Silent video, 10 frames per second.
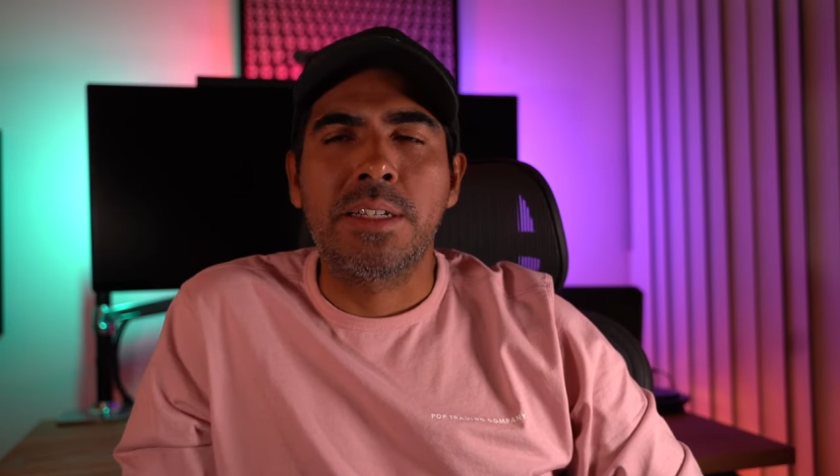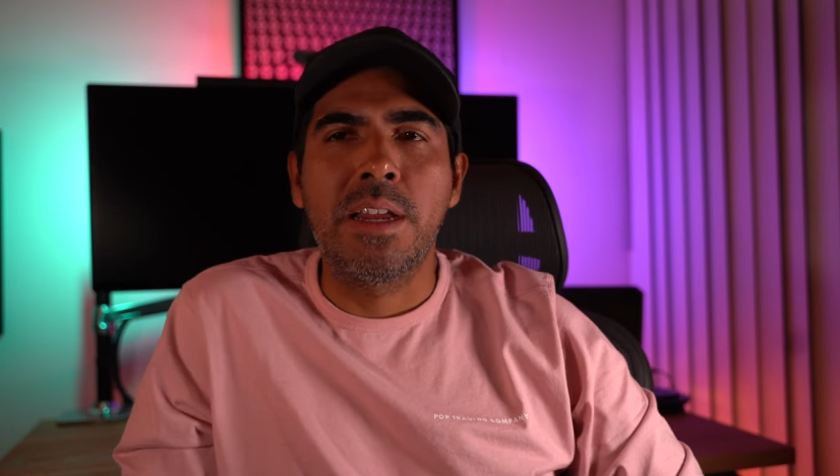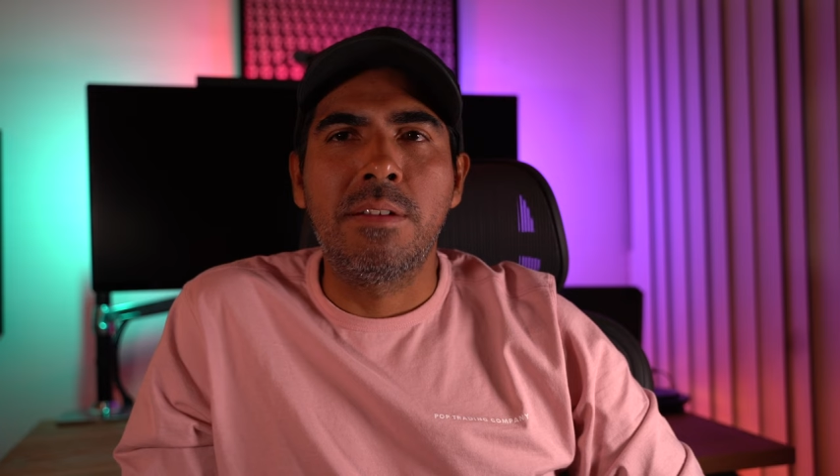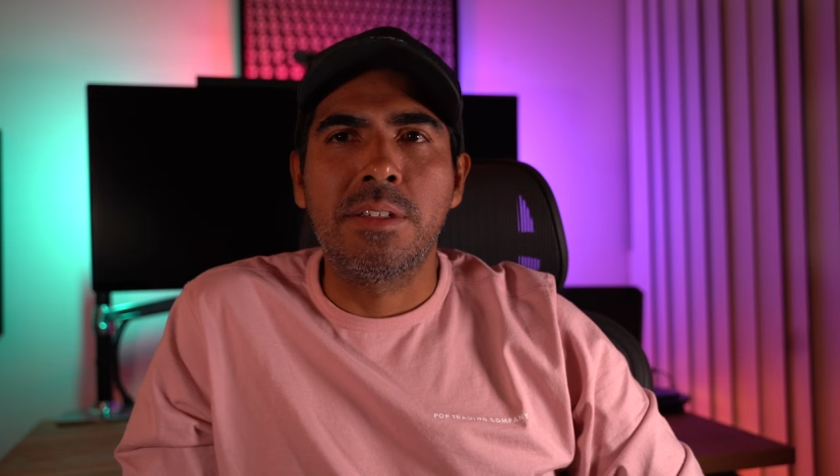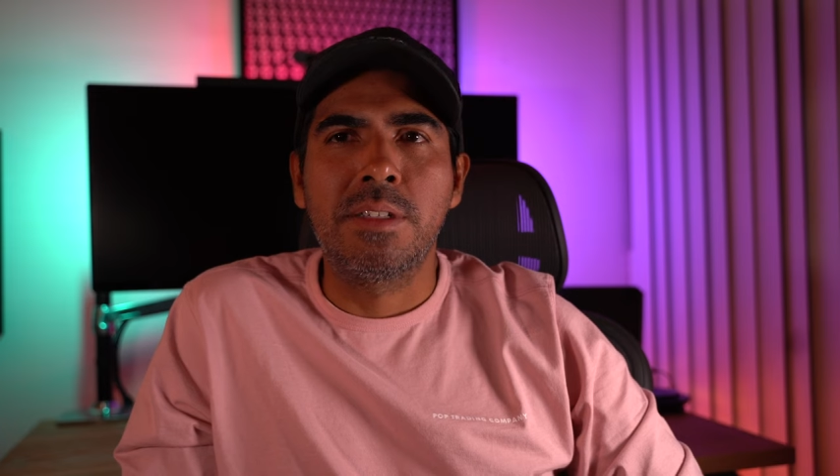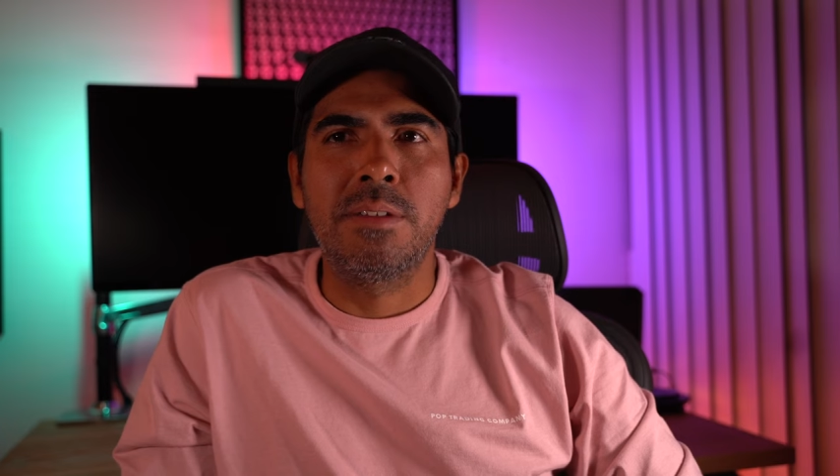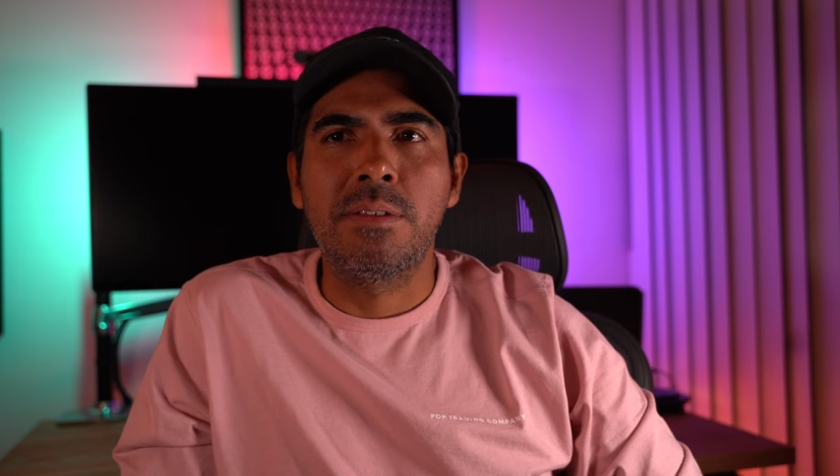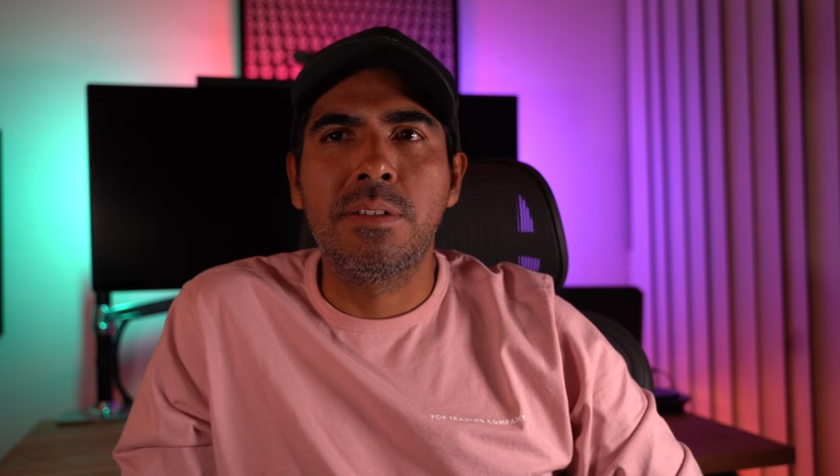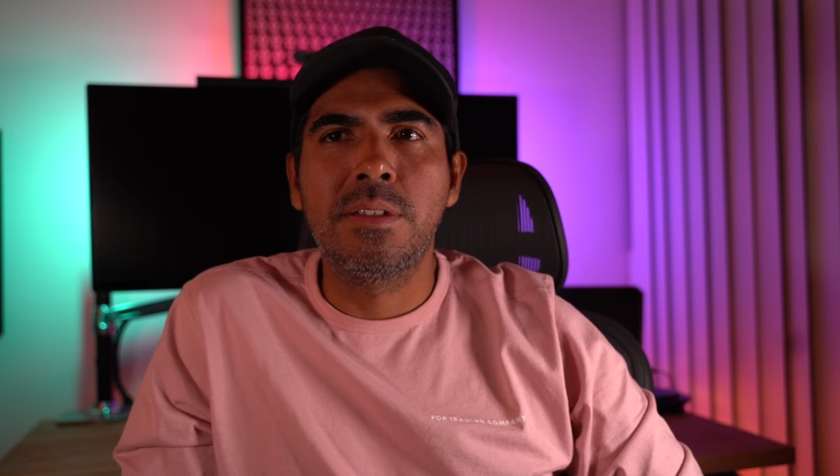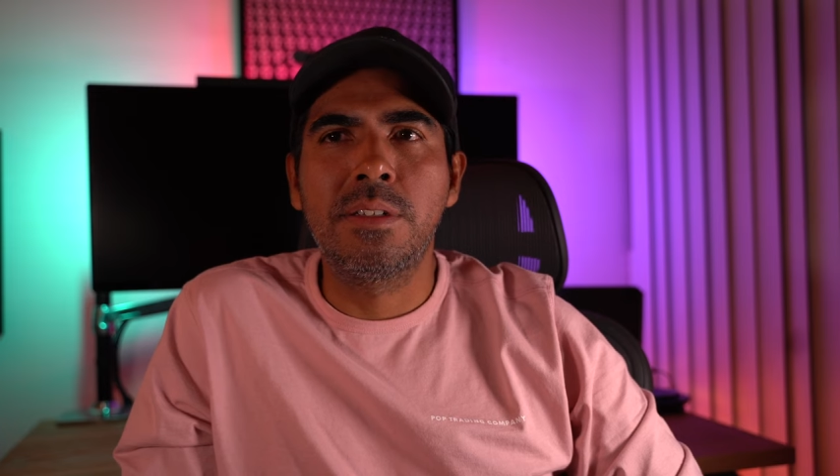down to
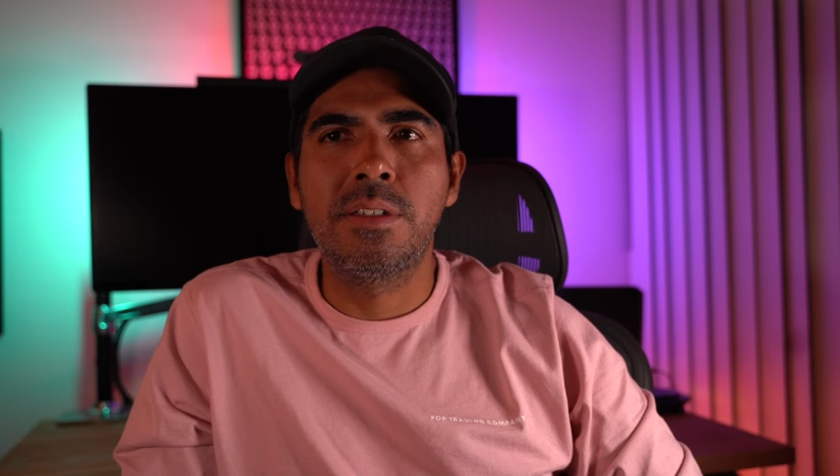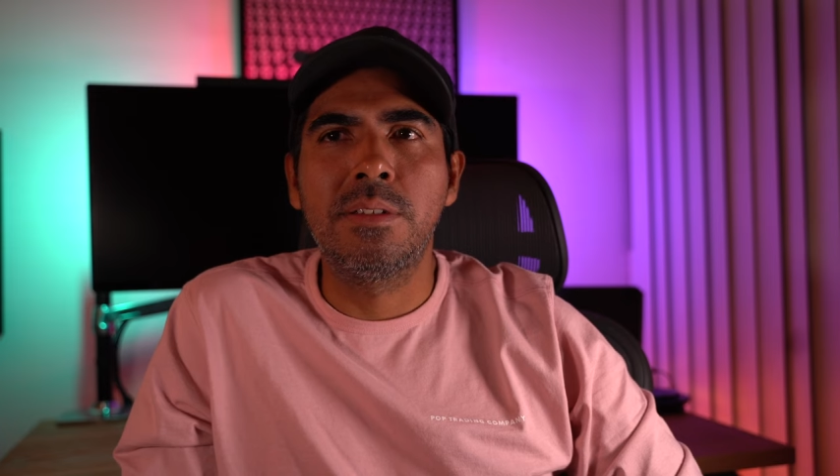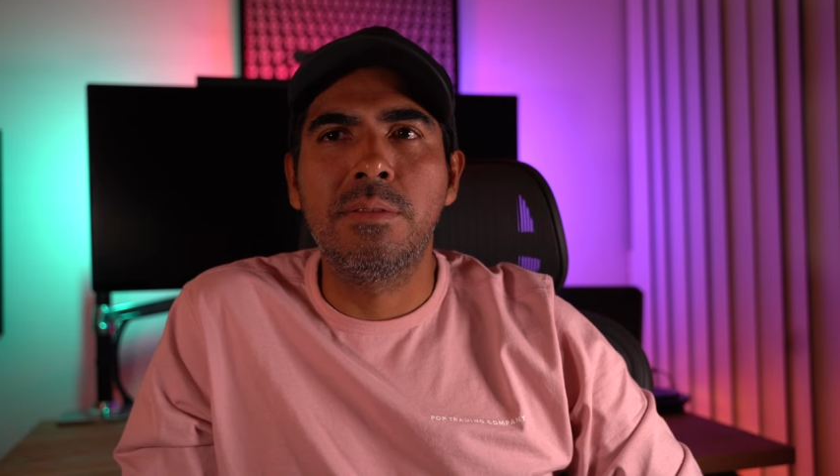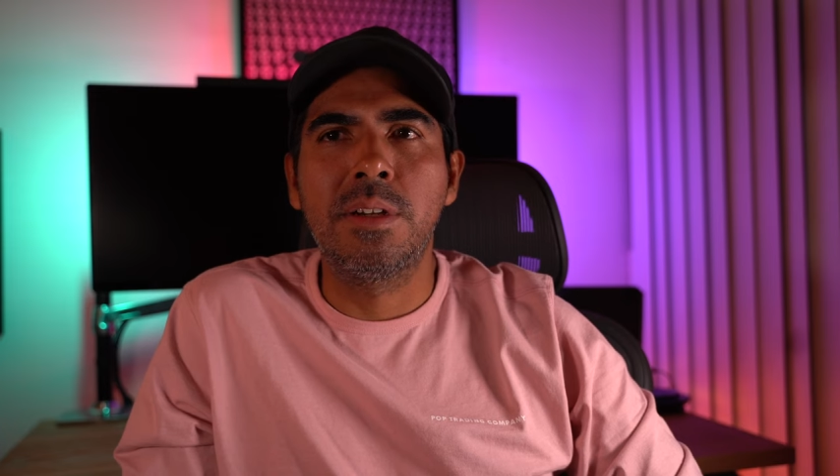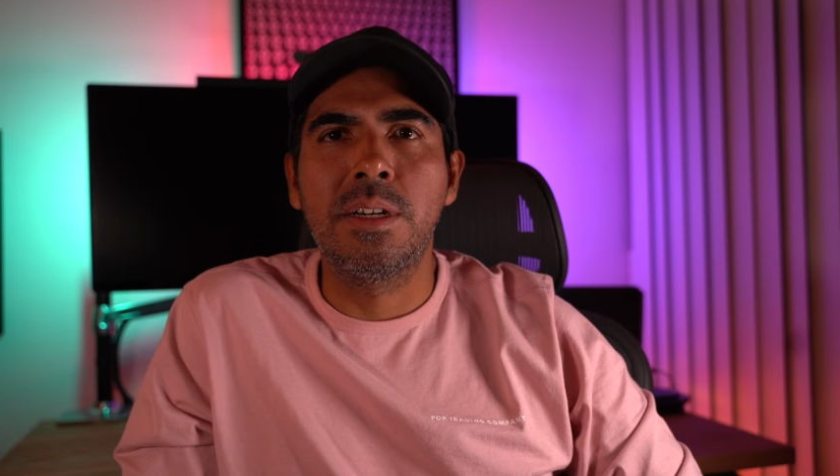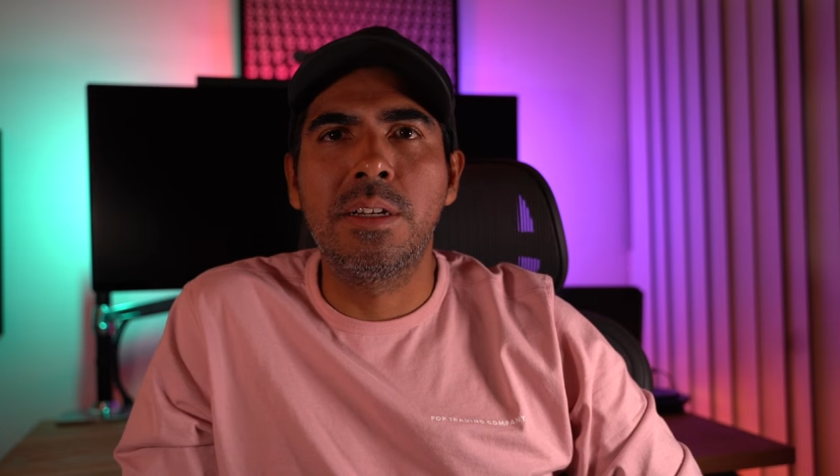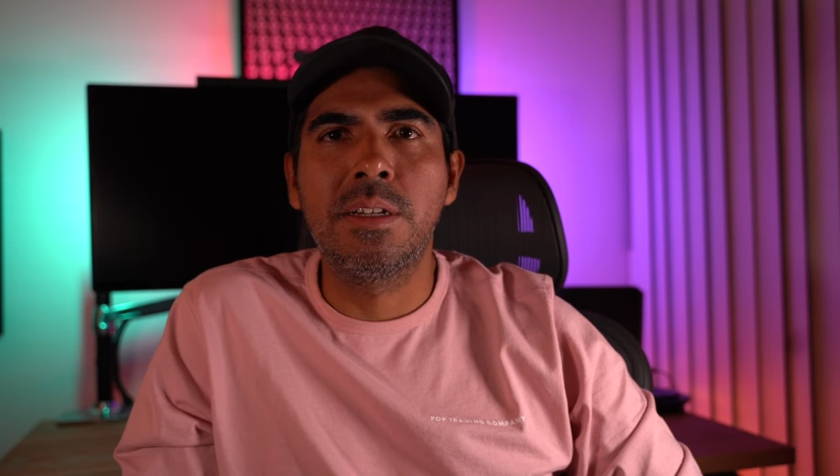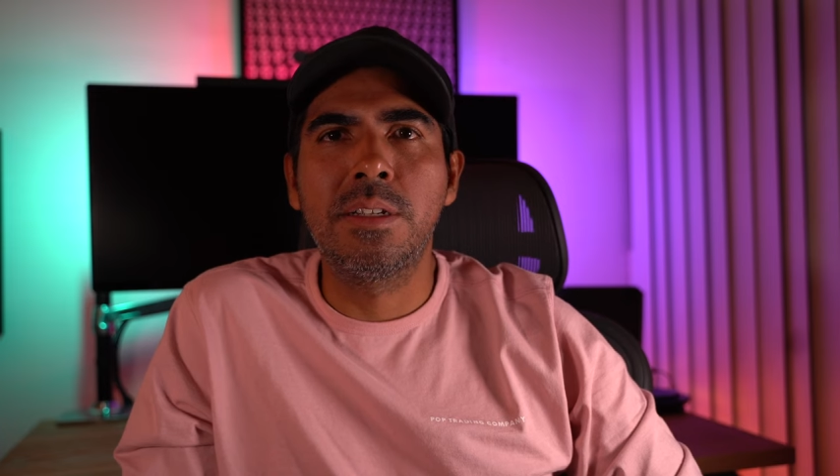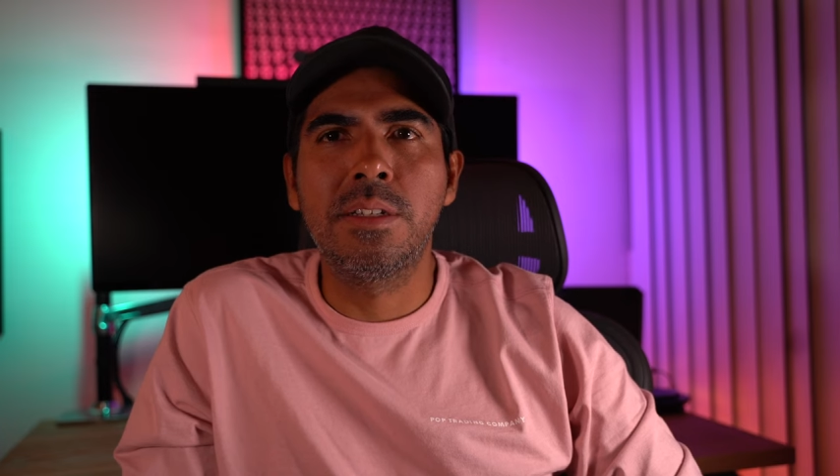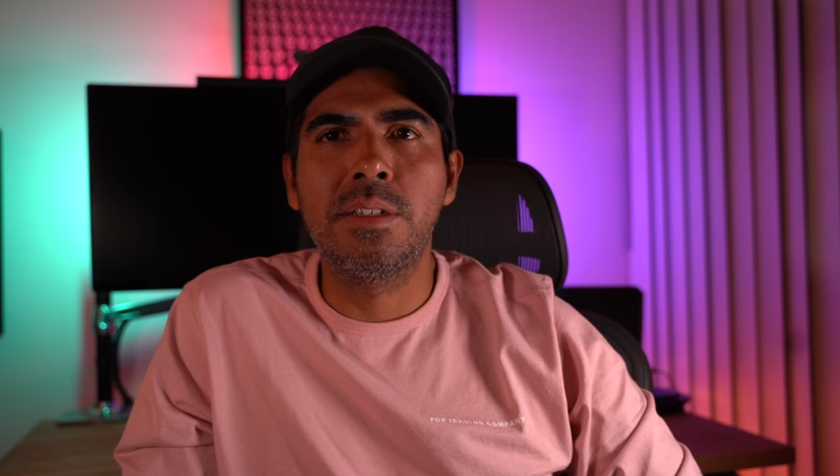
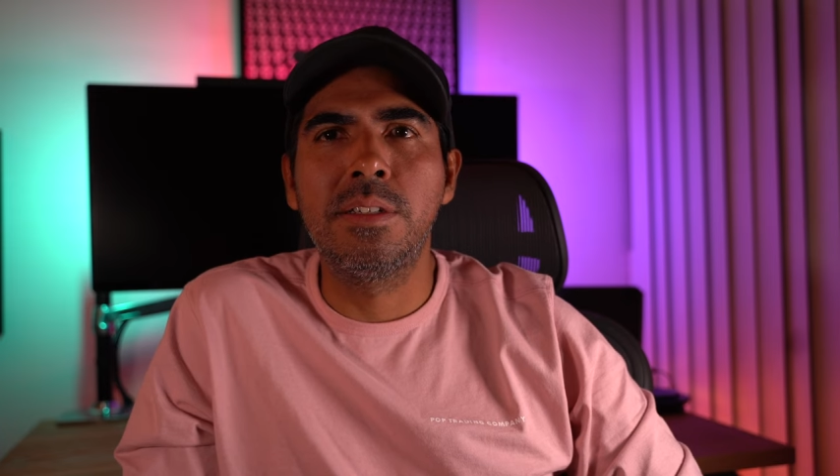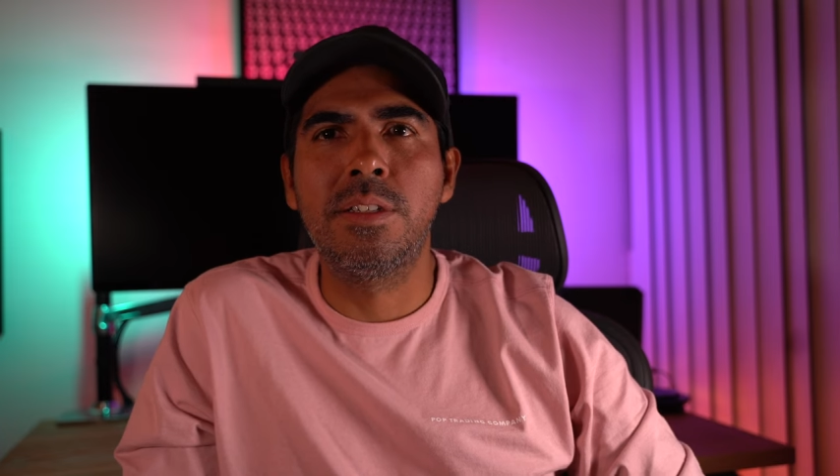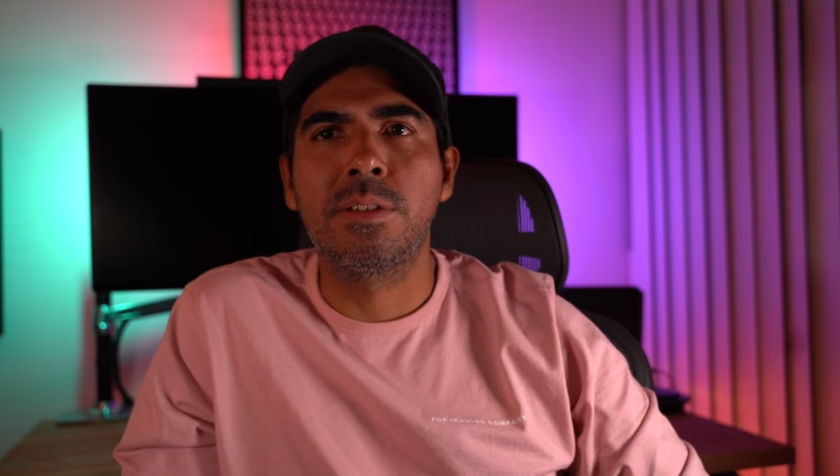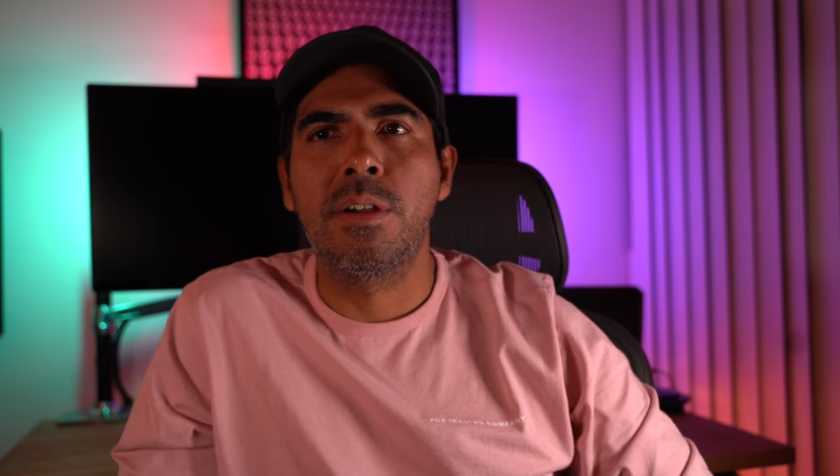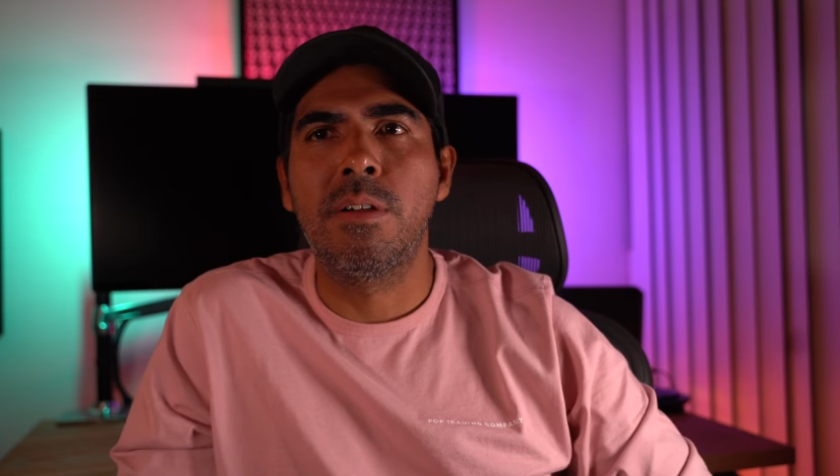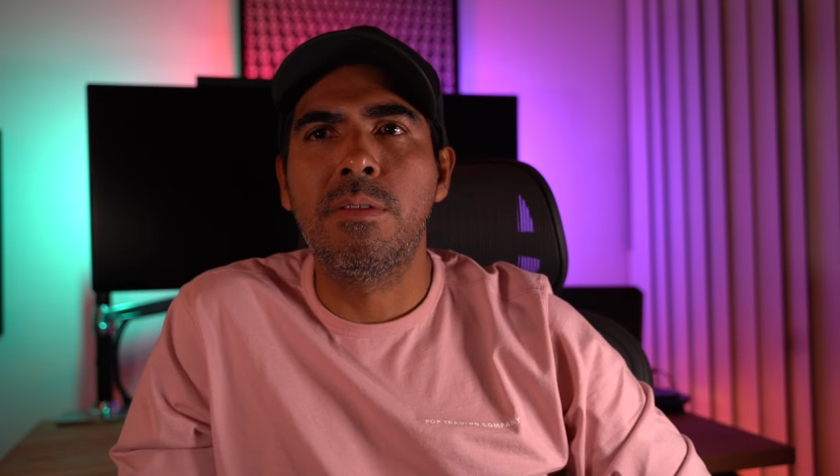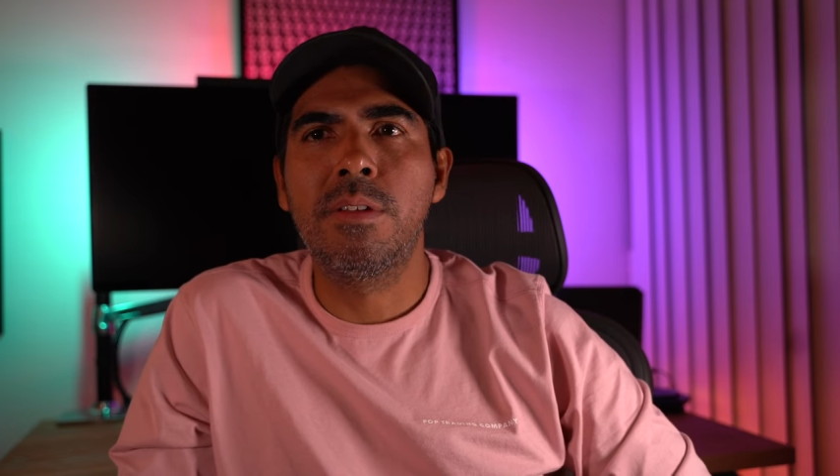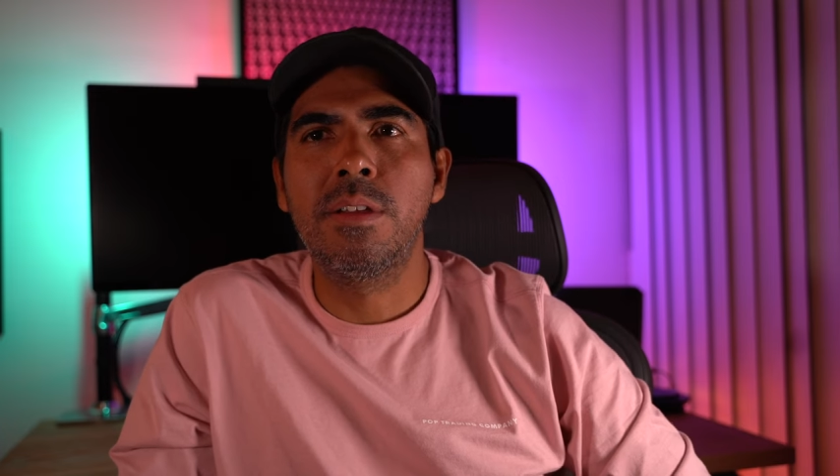zero.